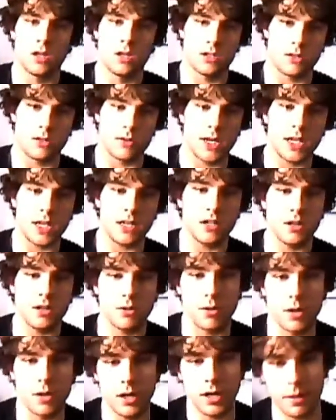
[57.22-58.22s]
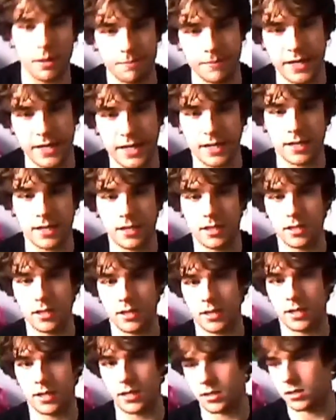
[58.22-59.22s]
So, hello, I'm back,
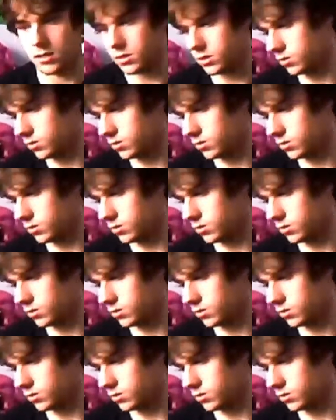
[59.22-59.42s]
and